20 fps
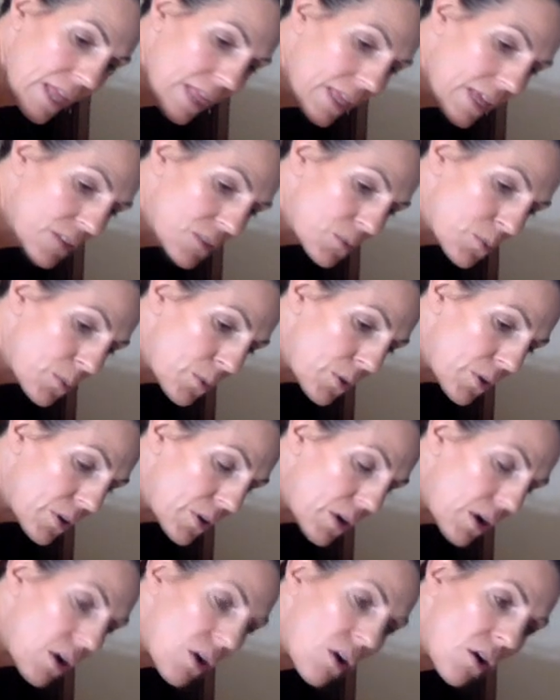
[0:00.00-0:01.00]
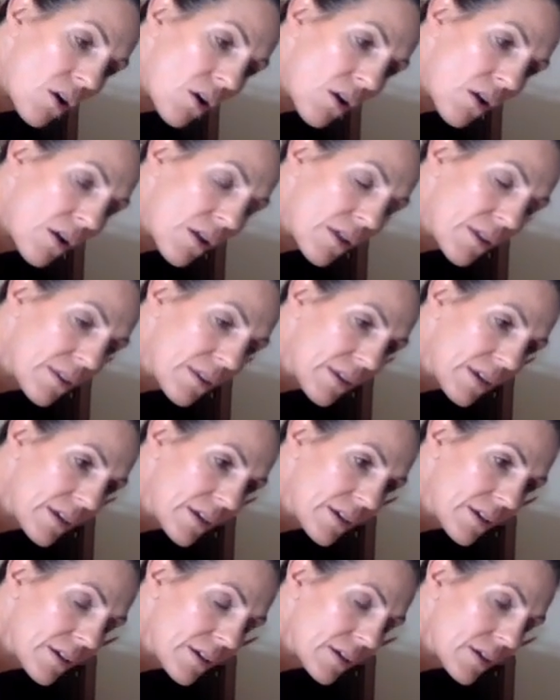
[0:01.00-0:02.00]
Let's work on
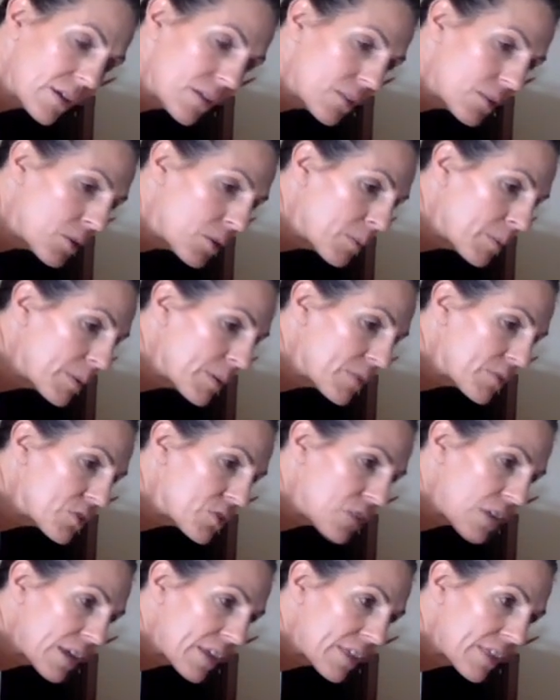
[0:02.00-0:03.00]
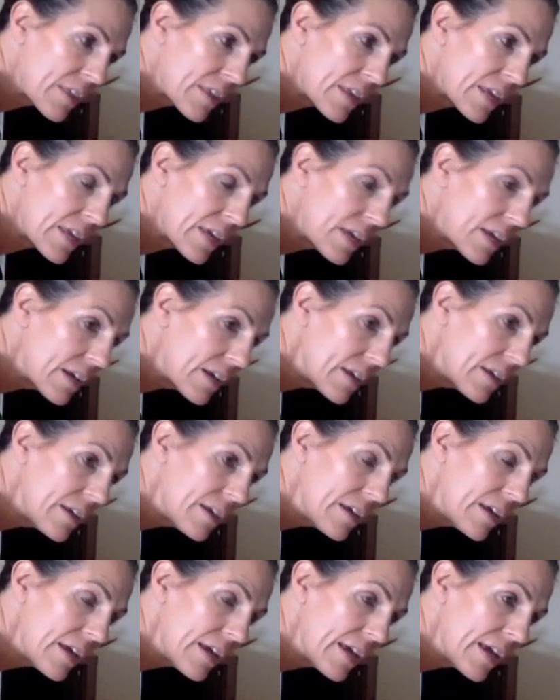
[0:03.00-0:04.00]
a little bit of strengthening
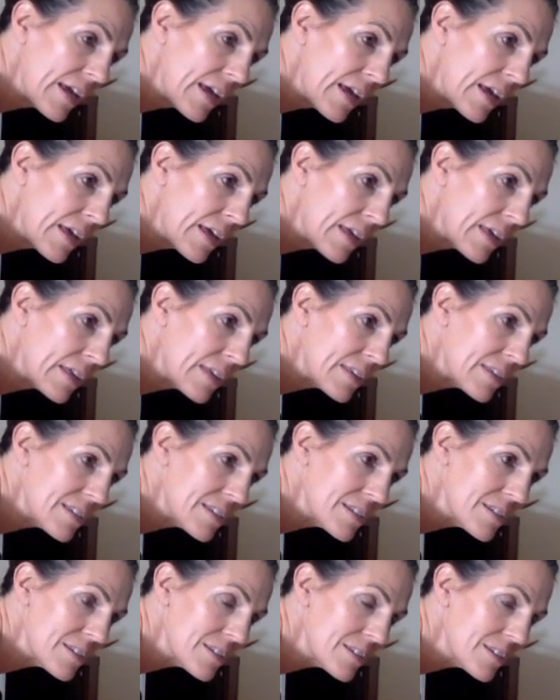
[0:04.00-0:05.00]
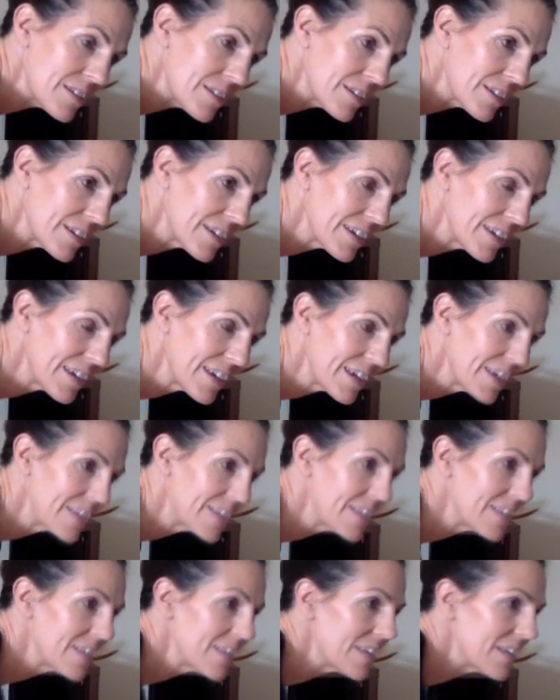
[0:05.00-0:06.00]
and
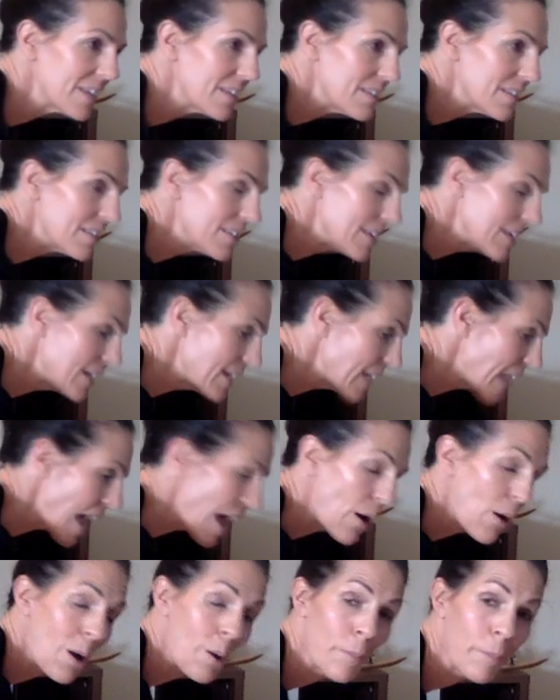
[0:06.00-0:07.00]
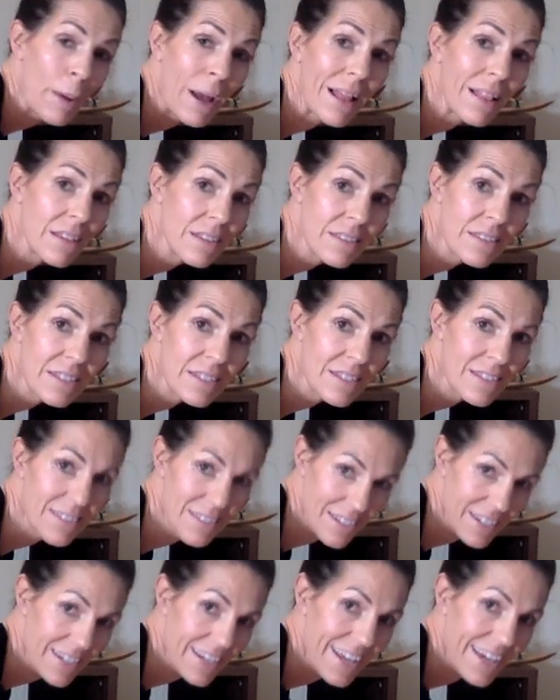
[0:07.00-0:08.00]
seeing how our balance is
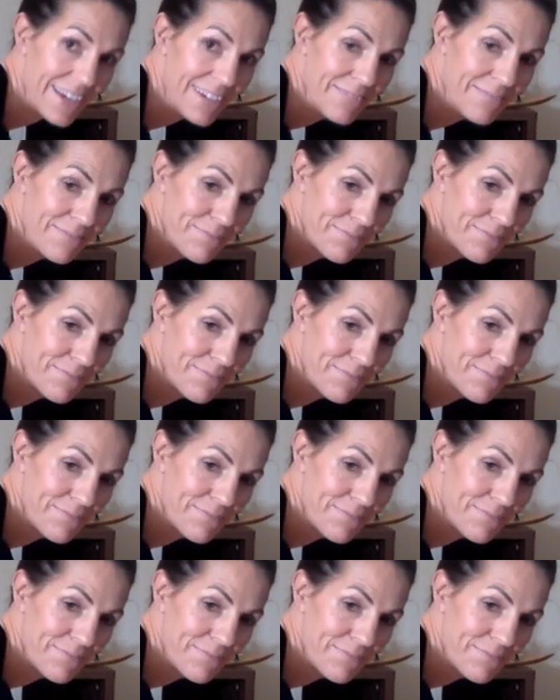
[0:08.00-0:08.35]
today.